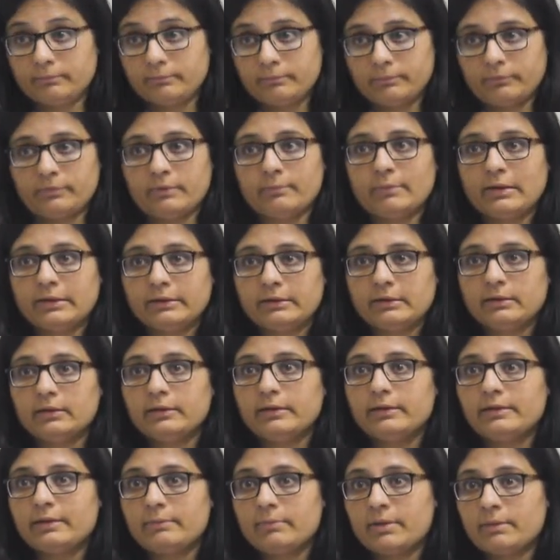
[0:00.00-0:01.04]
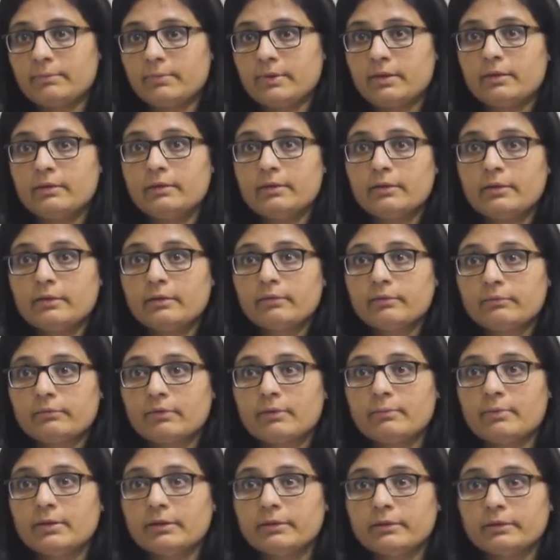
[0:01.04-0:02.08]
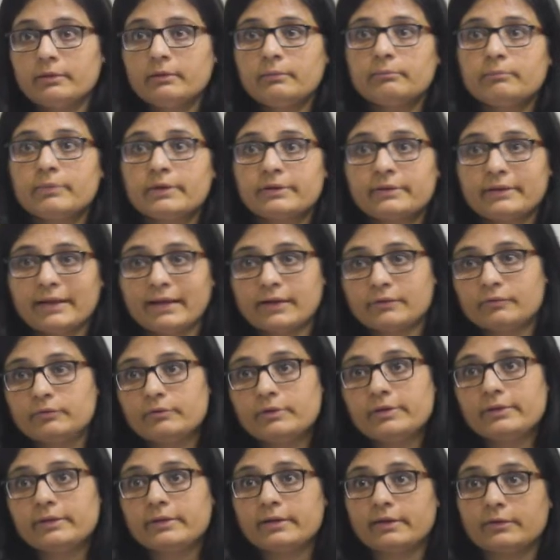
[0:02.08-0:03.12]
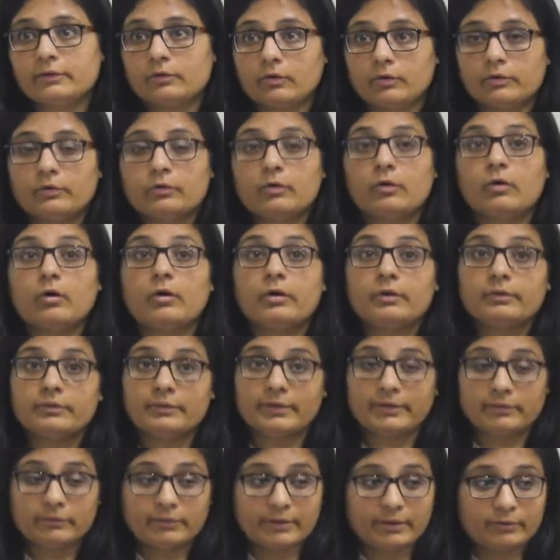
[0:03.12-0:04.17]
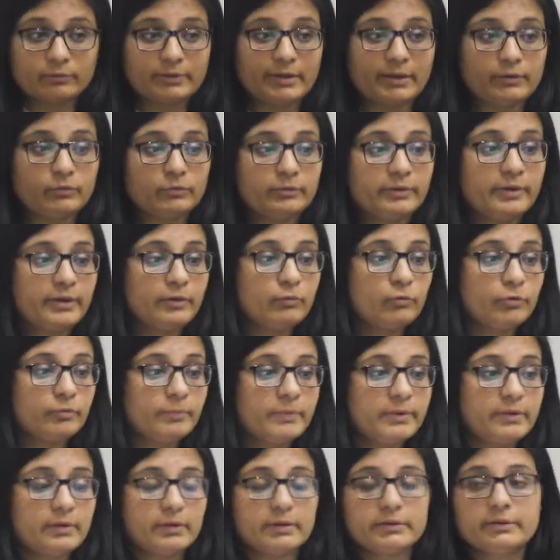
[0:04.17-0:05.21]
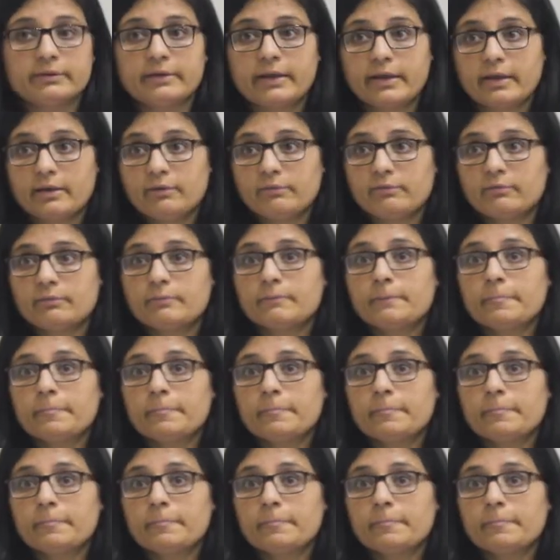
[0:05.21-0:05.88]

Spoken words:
semantically they may be similar, but actually they are not, or there could be the other case.